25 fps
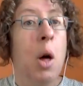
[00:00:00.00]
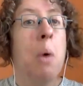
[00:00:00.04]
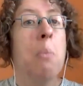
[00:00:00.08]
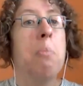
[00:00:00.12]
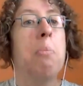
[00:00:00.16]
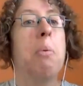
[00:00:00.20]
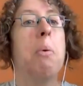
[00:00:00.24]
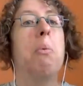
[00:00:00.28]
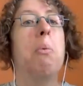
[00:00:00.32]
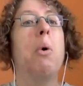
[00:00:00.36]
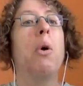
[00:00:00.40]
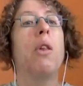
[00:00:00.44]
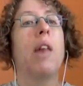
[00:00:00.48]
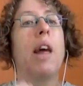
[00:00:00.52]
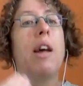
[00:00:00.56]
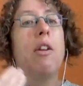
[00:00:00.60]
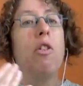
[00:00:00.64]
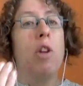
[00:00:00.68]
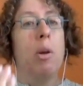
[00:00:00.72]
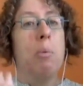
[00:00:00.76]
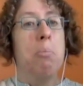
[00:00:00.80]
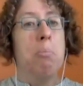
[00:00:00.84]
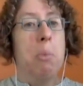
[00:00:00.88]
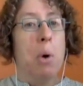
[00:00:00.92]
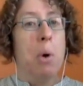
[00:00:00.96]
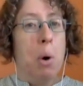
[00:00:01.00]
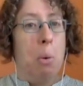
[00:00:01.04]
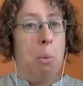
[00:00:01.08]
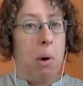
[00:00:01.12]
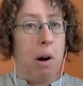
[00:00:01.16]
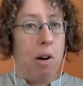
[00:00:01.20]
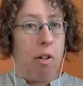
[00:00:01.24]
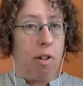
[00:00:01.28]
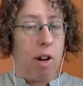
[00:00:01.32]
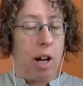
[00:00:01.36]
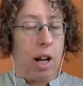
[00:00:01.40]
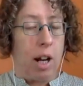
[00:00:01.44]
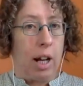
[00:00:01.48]
But what's actually more
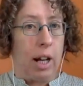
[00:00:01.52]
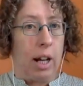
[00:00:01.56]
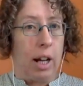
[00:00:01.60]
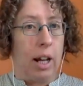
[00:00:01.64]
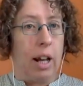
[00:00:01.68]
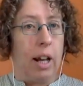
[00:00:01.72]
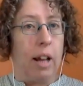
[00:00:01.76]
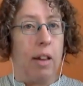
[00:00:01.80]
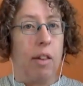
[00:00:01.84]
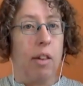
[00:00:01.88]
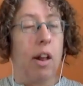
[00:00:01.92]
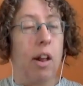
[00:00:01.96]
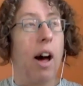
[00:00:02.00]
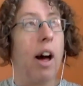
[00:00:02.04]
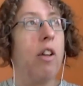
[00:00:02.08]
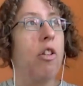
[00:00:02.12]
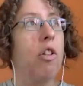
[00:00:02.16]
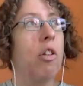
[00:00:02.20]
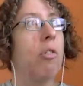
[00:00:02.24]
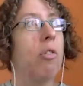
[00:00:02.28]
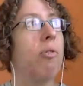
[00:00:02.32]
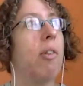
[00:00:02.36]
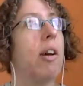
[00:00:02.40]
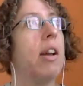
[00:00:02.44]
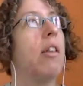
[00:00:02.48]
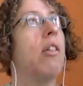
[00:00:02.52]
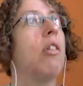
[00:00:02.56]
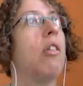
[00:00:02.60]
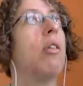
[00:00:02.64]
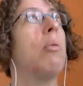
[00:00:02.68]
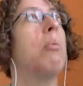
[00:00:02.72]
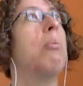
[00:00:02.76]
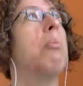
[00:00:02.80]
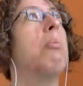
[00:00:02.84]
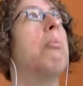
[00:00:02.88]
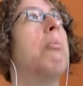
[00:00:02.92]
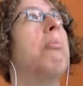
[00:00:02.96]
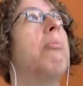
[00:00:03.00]
worrying is that I just read
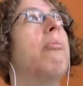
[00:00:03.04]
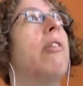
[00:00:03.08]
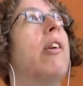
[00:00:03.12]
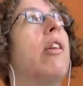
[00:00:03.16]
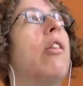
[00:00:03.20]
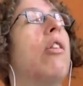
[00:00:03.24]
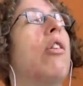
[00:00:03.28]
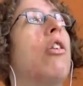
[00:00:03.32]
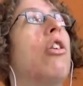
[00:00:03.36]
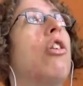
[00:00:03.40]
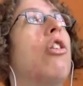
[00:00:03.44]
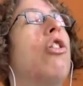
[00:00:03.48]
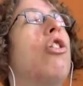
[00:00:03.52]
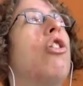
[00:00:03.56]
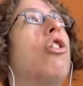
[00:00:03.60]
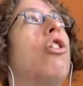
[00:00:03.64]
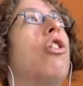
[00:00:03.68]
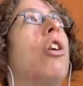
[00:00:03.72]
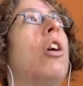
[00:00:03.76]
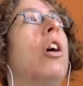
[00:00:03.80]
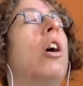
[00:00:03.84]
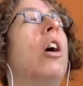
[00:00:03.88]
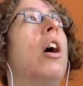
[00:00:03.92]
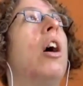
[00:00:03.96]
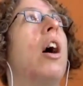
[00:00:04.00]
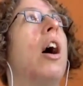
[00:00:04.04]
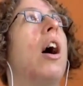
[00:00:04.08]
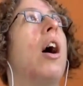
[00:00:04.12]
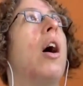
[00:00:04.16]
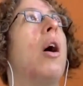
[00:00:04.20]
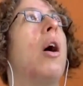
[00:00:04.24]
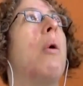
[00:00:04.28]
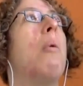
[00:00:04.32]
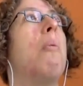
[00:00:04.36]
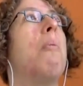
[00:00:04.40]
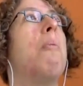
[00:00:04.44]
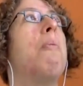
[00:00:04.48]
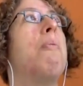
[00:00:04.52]
some research
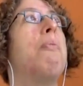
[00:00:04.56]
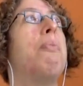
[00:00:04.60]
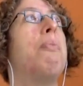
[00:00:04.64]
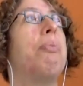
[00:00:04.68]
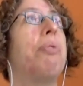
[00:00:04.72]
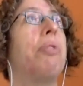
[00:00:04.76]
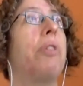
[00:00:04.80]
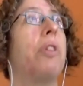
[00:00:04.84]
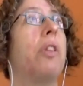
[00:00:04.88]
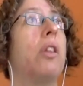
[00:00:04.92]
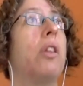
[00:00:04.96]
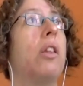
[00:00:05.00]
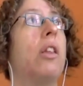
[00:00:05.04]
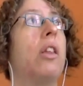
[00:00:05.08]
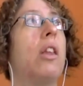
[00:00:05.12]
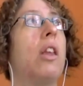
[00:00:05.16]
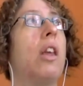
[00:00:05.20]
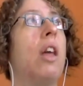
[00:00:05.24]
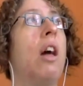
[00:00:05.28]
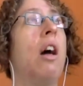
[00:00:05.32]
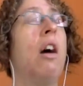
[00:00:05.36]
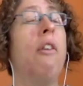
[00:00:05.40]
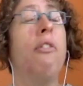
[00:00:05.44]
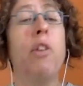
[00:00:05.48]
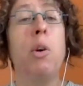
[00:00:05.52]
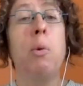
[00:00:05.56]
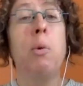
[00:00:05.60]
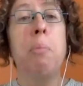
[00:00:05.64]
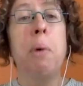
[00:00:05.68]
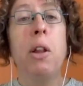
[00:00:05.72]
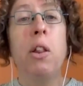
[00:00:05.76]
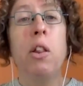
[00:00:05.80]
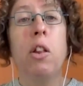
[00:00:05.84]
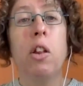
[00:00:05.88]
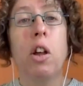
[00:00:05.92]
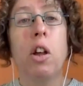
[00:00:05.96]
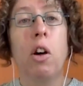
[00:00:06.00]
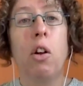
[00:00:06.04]
a few
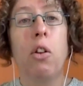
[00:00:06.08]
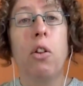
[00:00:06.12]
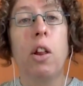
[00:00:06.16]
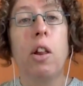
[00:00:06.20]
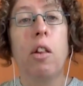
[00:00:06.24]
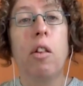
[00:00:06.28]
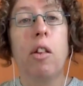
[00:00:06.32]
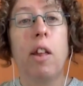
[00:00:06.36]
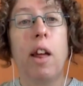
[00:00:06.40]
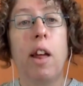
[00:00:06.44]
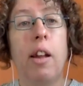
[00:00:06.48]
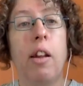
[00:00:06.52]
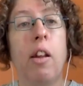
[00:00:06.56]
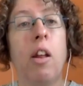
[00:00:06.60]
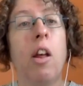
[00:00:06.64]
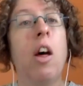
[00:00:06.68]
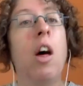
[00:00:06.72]
months ago that said,